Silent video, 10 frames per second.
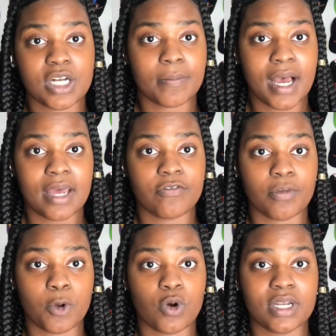mind
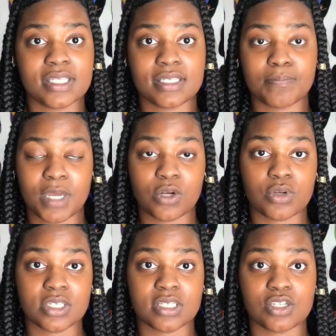from going to medical
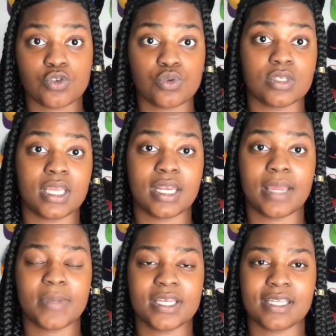assistant to CNA
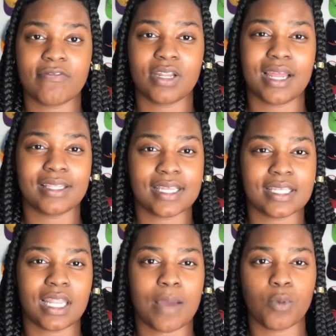because they feel like that's a
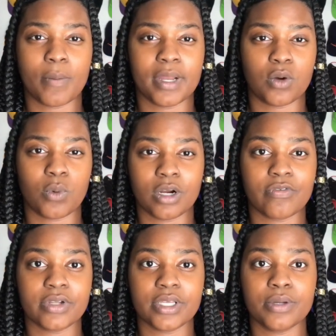lot more better work
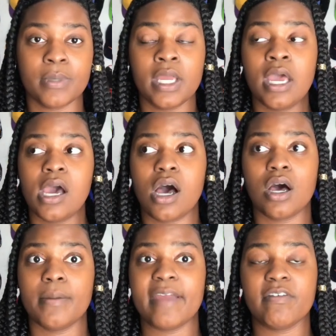for them.
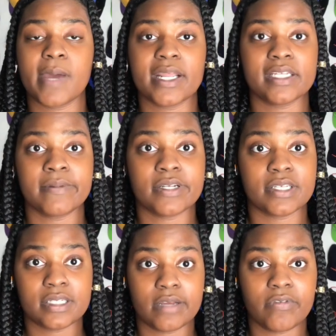Um, everybody experiences
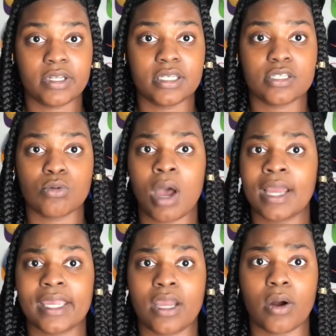differently, so I
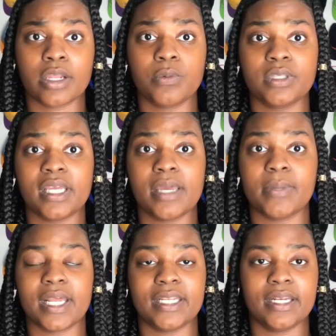can't argue with that.
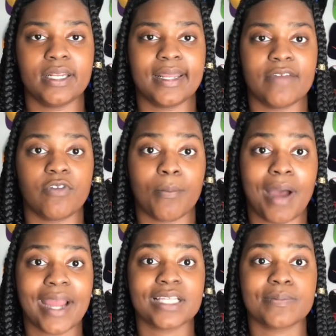But at the end of the day, from
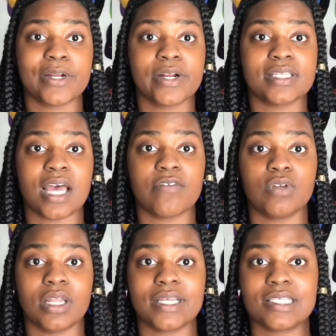my experience, I feel
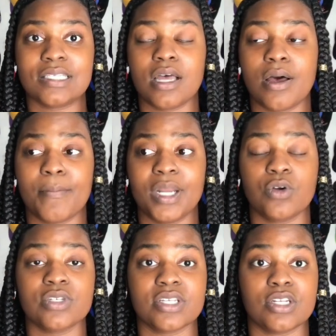like um, medical
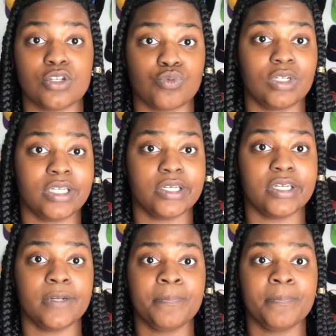assistant is really good.